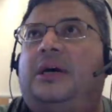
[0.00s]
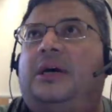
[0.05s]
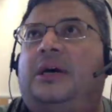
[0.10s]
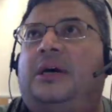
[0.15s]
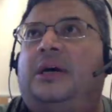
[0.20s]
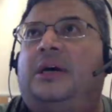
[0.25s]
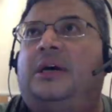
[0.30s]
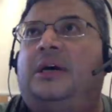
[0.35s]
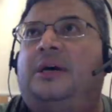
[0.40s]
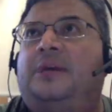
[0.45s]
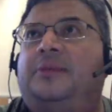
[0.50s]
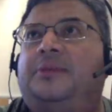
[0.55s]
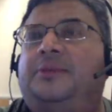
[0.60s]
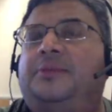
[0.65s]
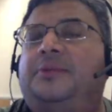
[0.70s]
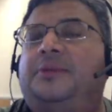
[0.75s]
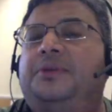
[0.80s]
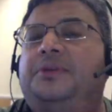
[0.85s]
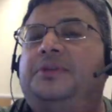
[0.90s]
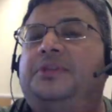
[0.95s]
to
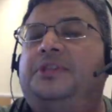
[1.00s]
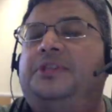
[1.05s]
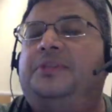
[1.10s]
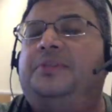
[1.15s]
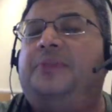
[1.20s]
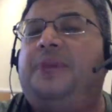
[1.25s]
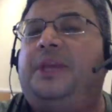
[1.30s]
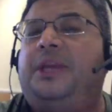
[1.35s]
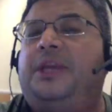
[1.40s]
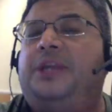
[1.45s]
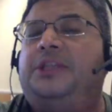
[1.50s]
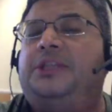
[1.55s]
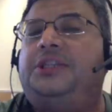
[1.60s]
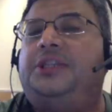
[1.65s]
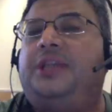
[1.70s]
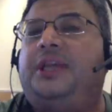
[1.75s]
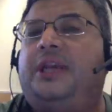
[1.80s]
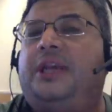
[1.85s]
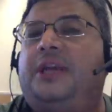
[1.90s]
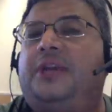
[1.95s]
produce the speech
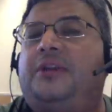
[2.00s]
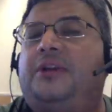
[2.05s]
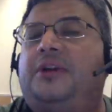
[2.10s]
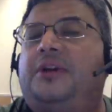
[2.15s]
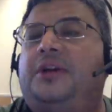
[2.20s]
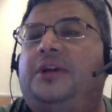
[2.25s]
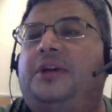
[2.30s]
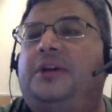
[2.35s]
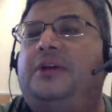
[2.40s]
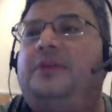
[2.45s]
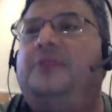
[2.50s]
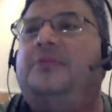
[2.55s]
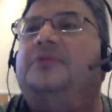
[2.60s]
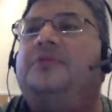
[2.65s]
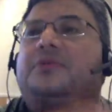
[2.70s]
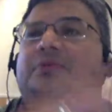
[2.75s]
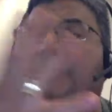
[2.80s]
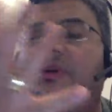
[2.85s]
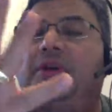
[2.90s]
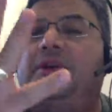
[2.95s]
that you're going to
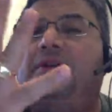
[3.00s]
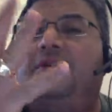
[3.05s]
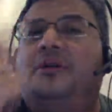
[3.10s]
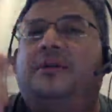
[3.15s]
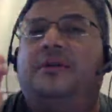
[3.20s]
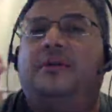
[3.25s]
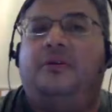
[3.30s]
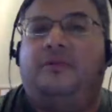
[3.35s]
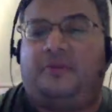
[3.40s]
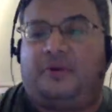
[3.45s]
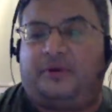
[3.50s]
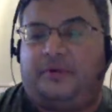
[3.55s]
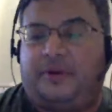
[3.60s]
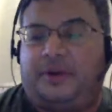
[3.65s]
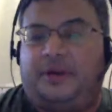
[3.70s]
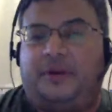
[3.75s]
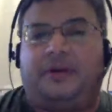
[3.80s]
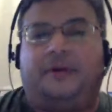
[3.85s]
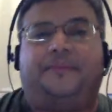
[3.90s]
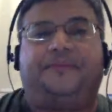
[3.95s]
use when you're
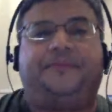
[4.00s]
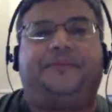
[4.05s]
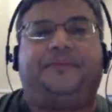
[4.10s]
growing up.